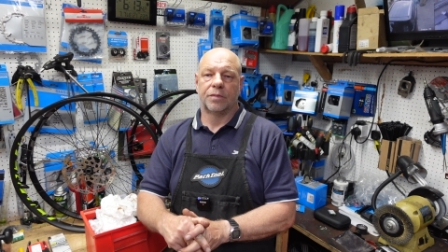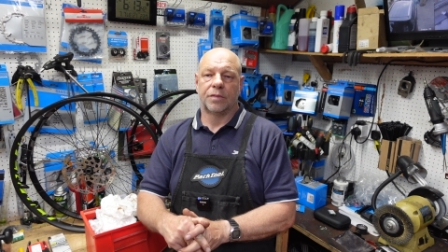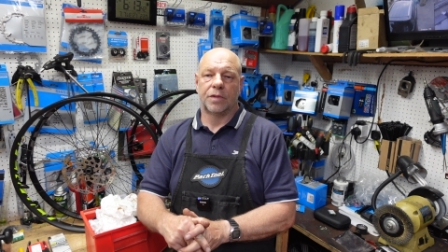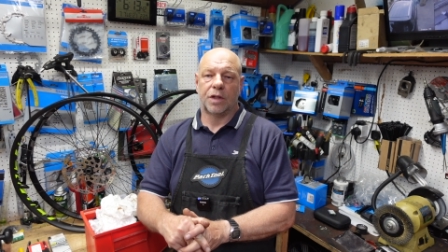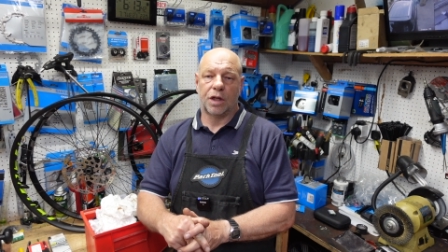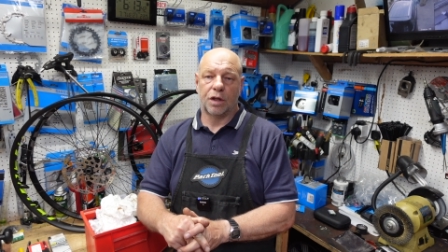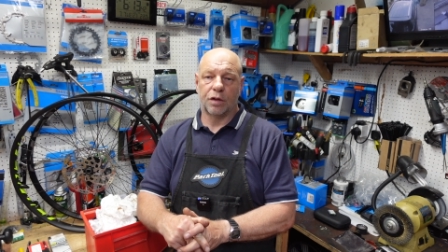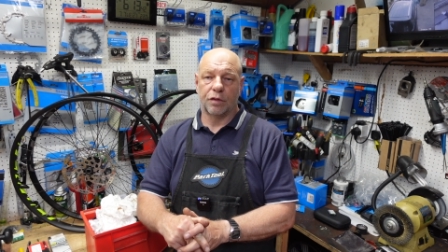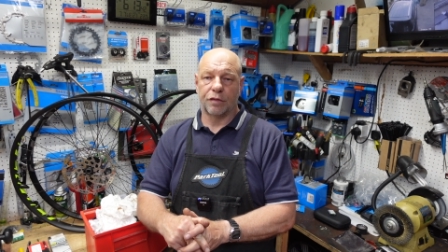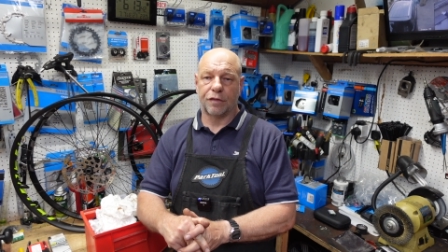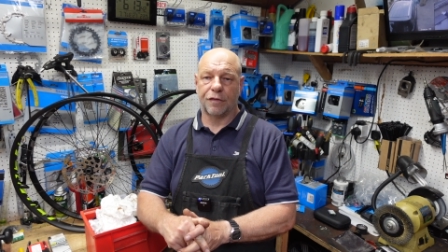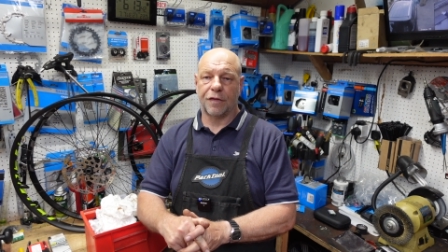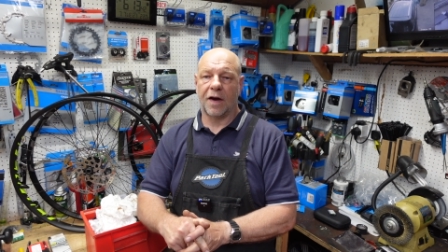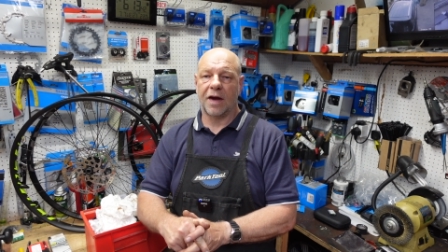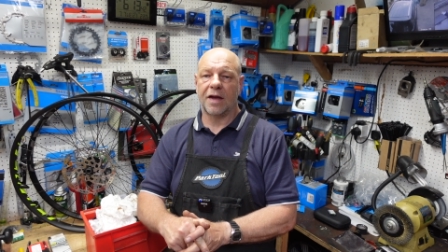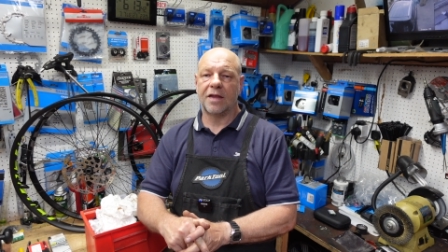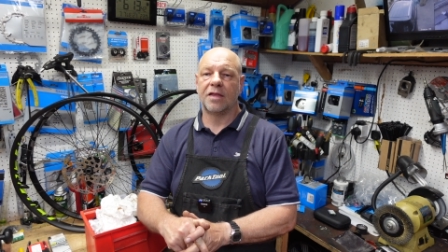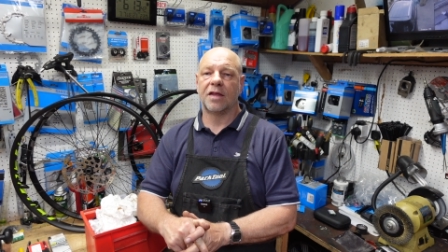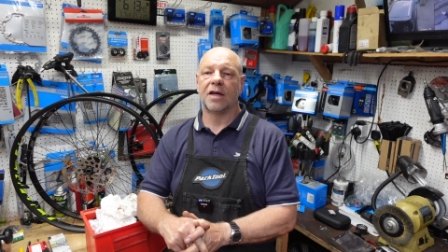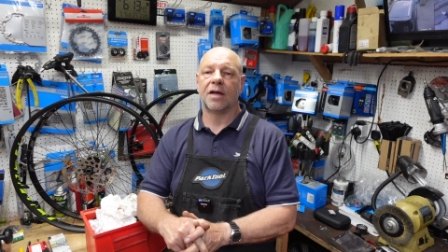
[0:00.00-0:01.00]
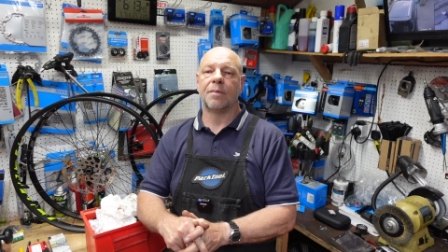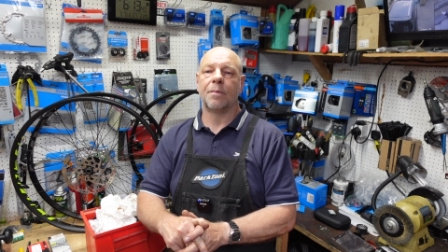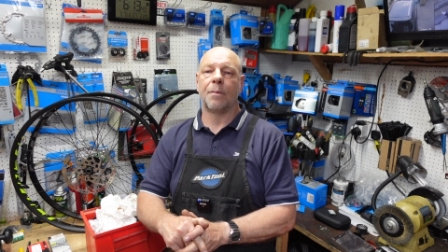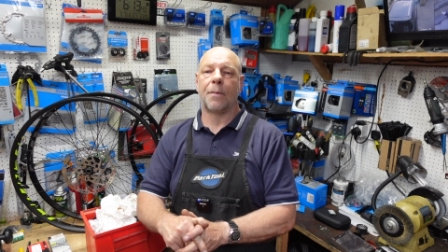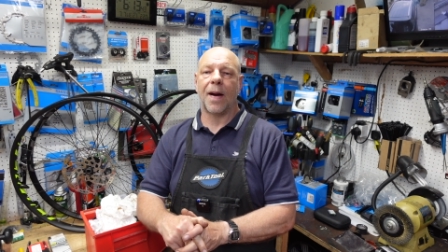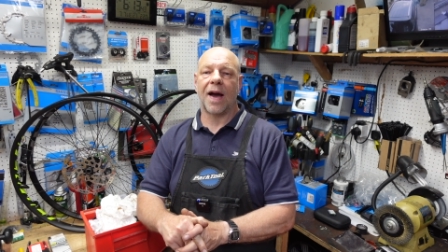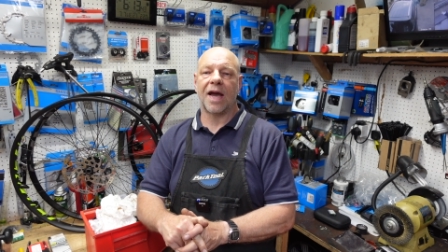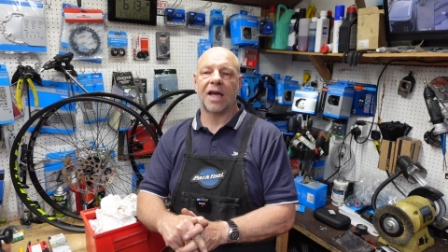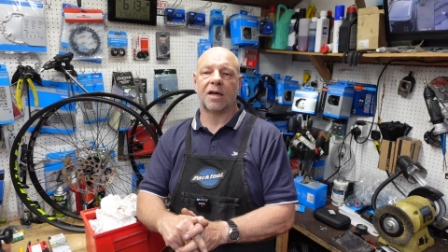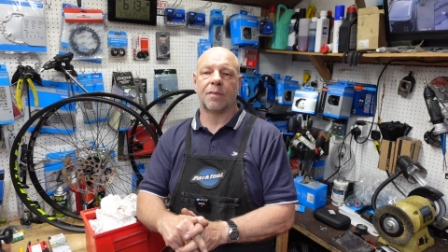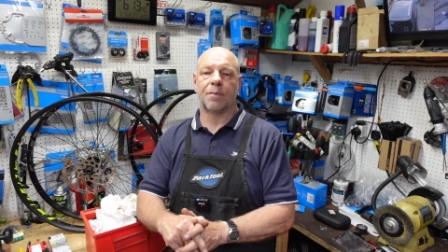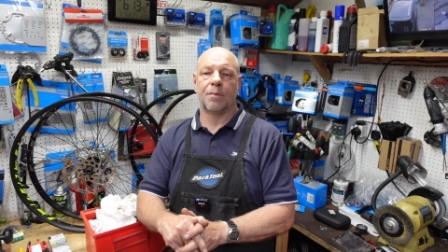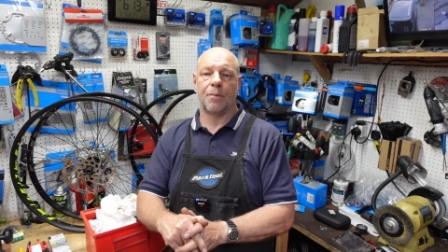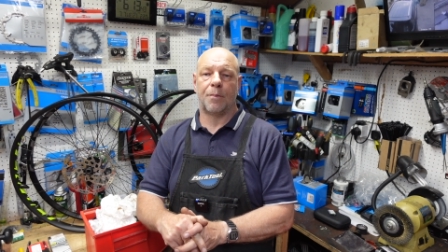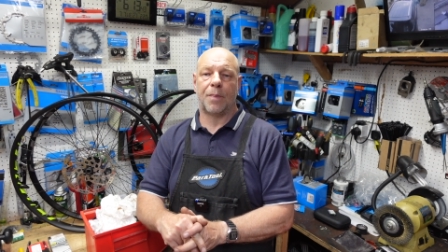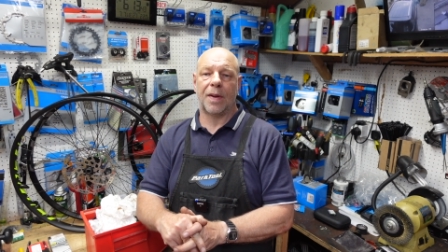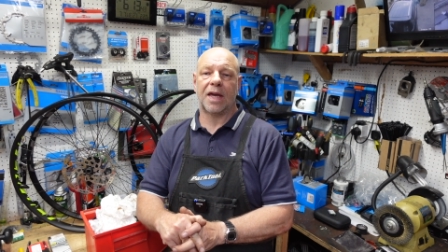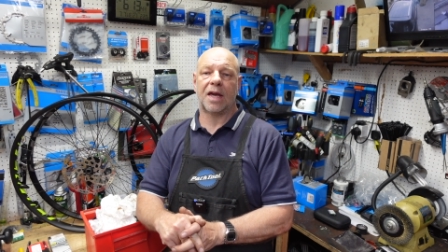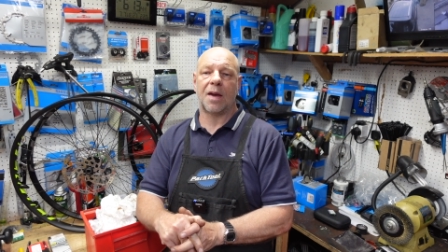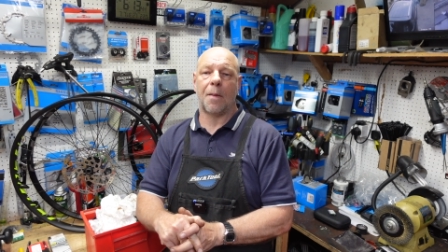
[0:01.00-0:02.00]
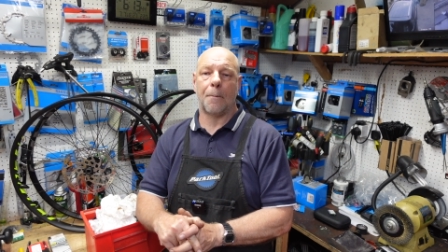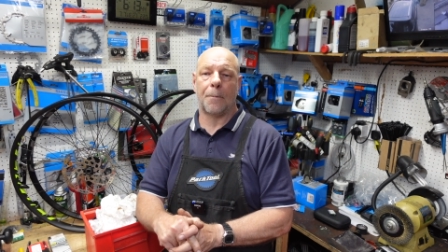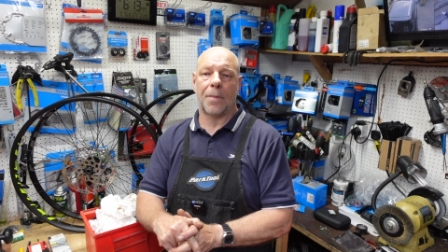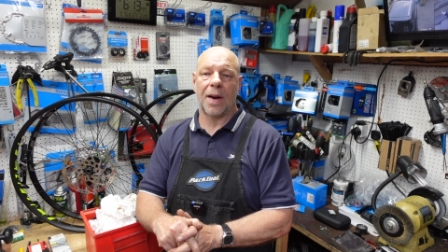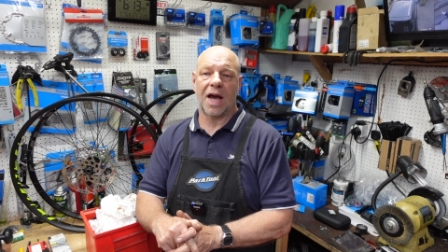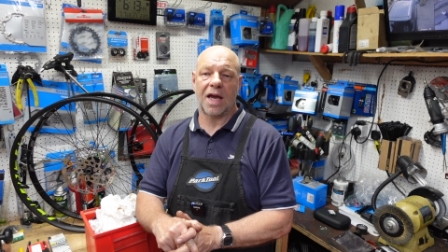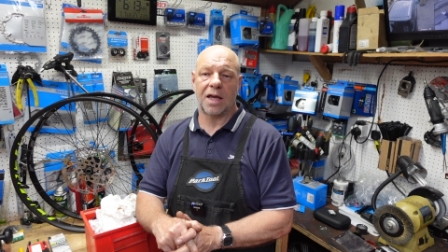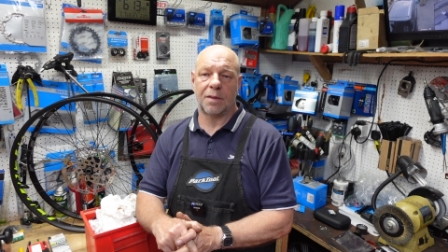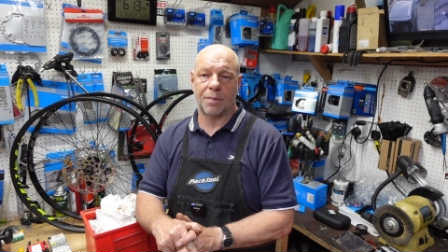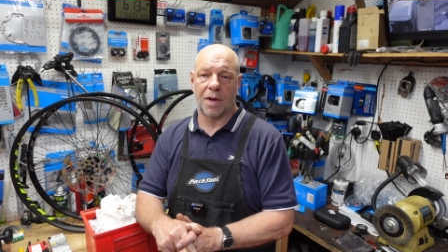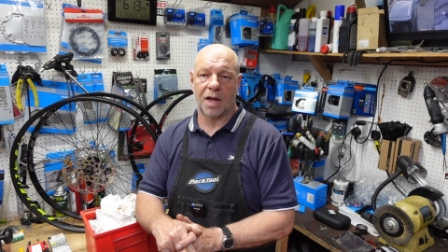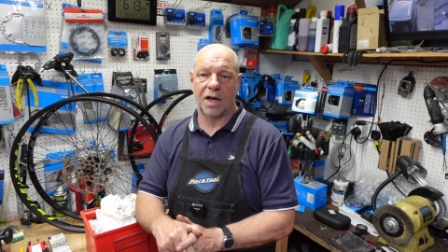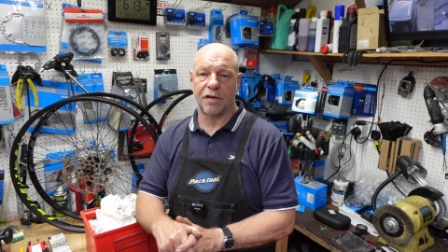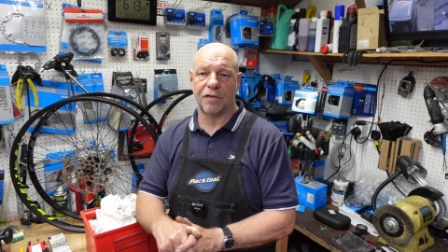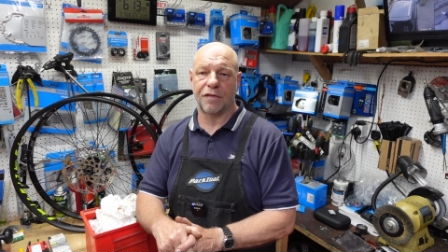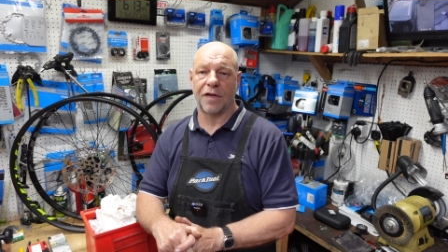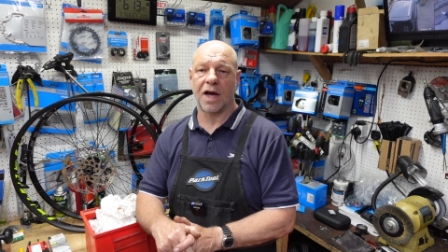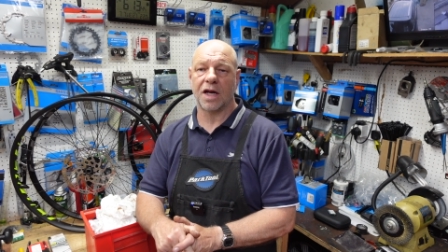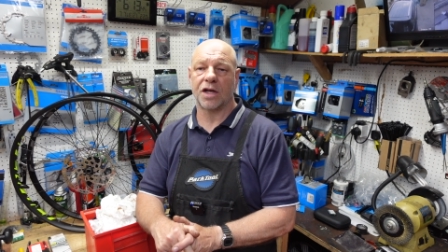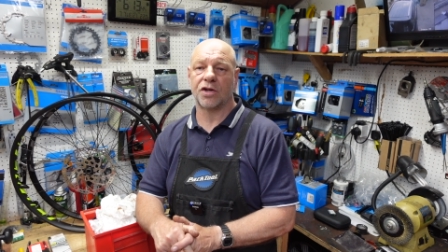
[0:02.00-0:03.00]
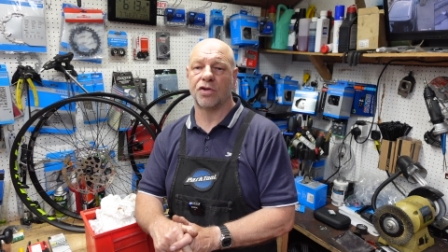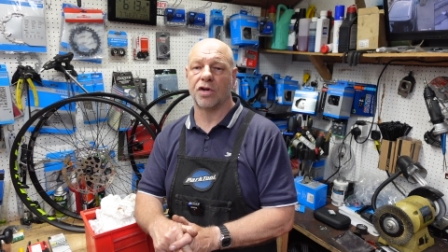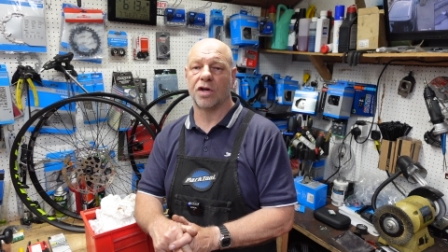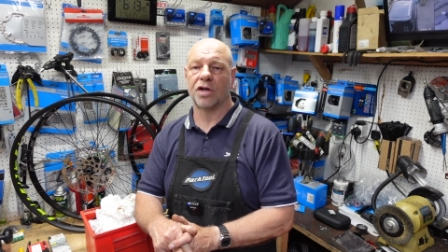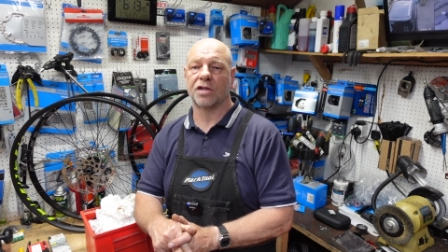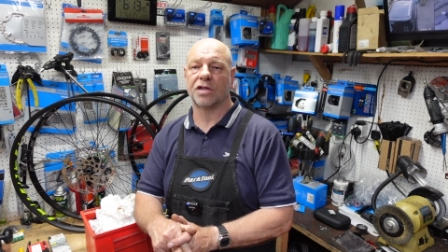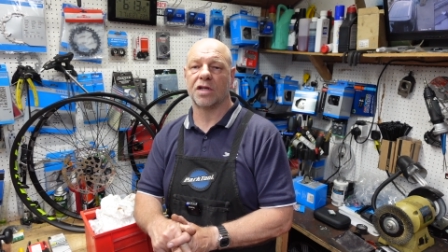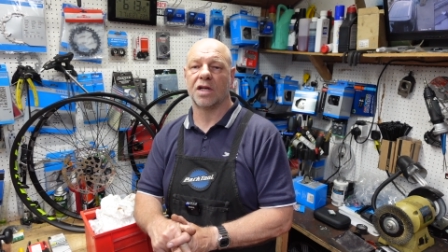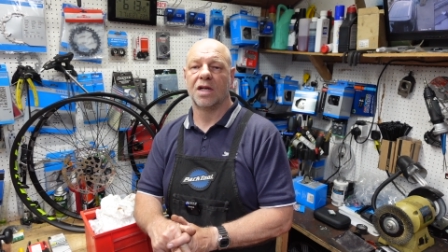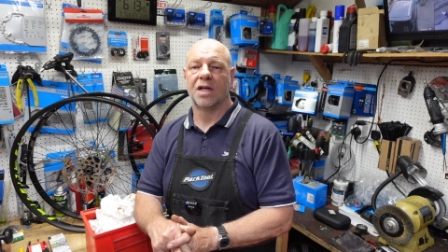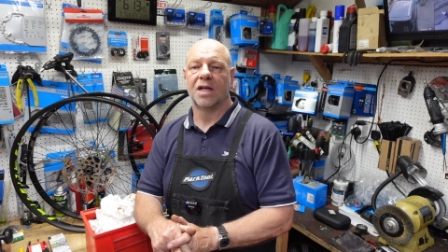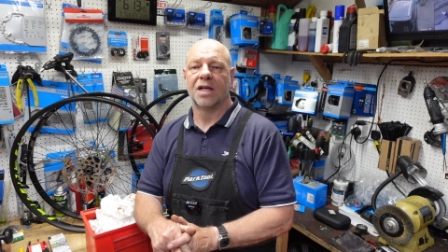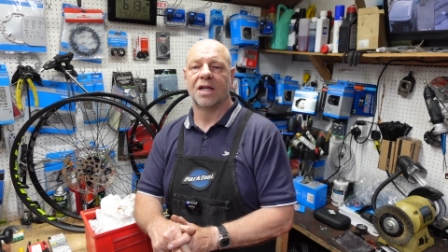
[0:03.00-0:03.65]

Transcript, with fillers: you'll find that bike big bike manufacturers